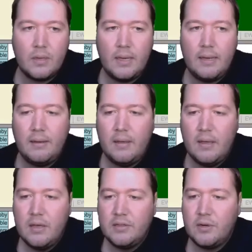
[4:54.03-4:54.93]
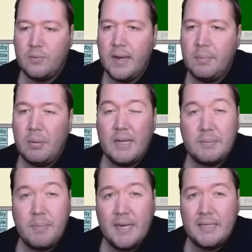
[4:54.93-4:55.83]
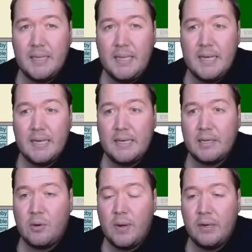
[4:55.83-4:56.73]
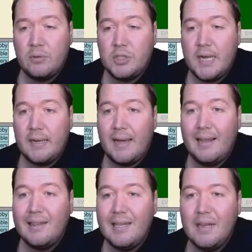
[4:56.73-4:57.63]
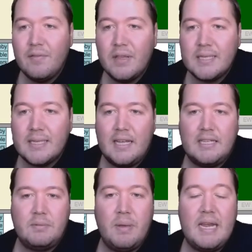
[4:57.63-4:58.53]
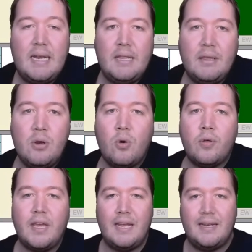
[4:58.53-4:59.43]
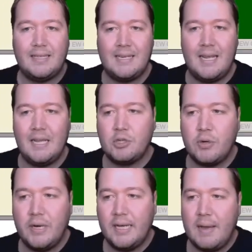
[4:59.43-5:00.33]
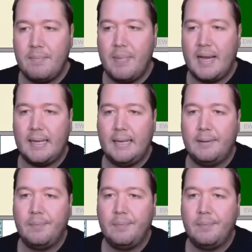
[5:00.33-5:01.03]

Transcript: Okay, So when I play a spade to the queen or jack, I leave this last spade in the north hand as an entry to get back here.